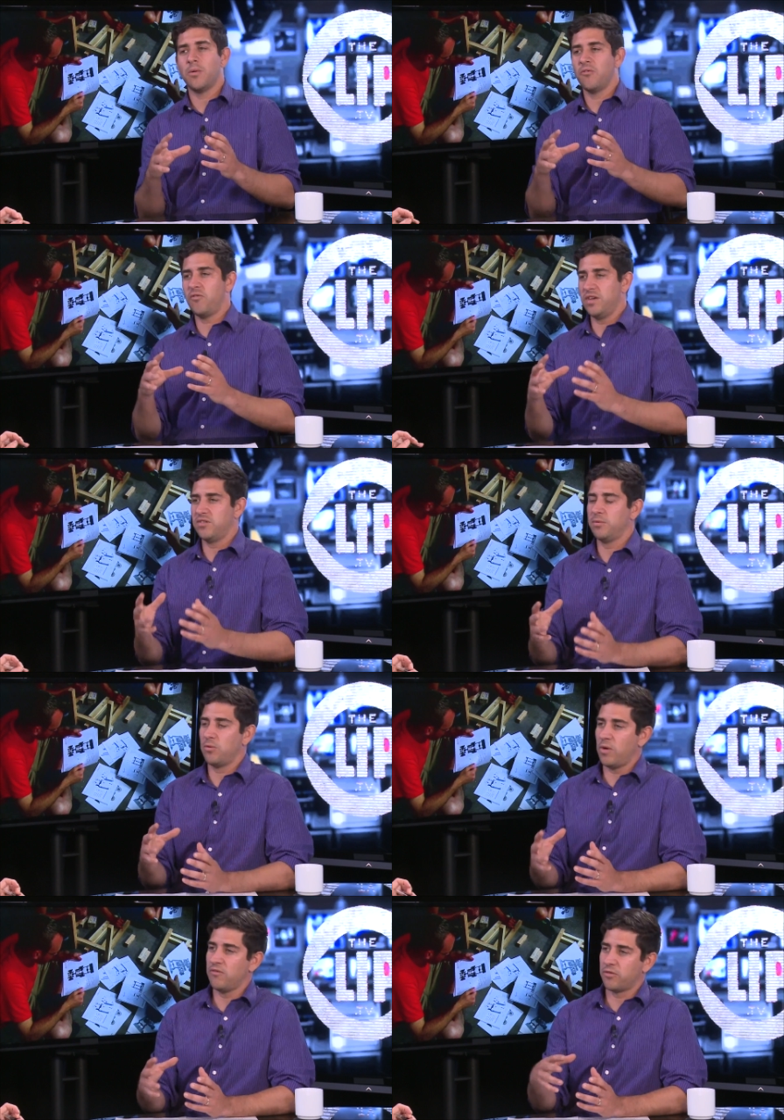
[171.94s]
feasible
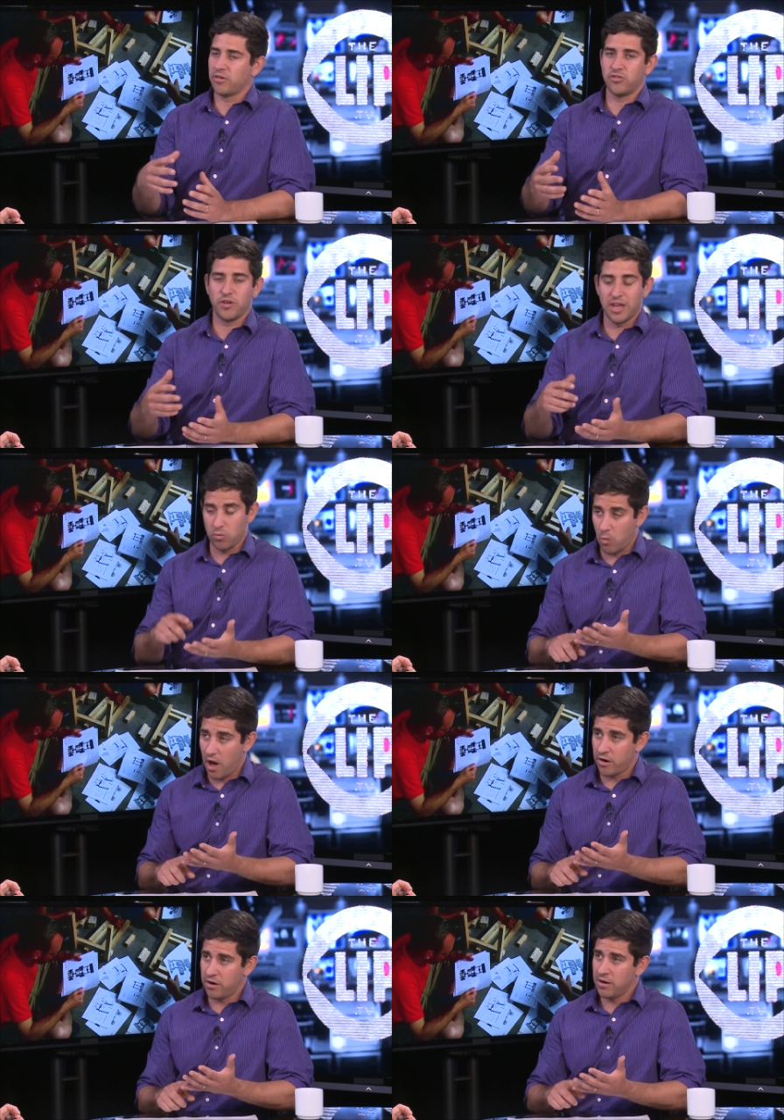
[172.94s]
way for us to get
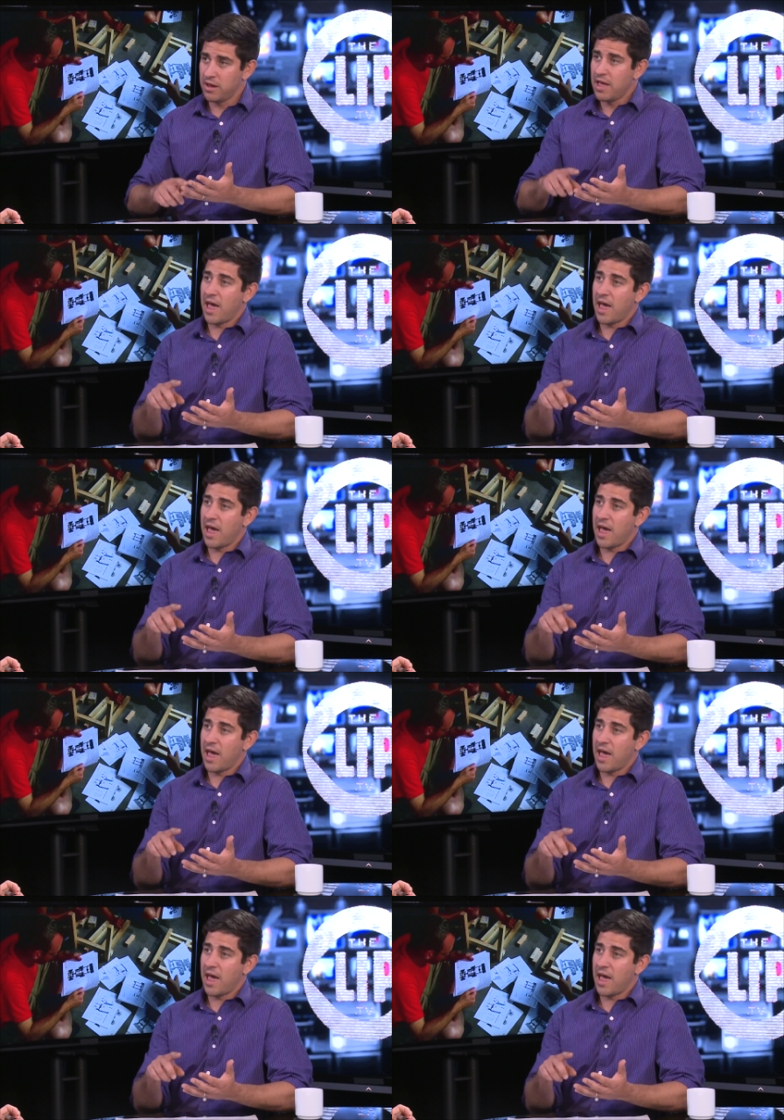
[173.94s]
water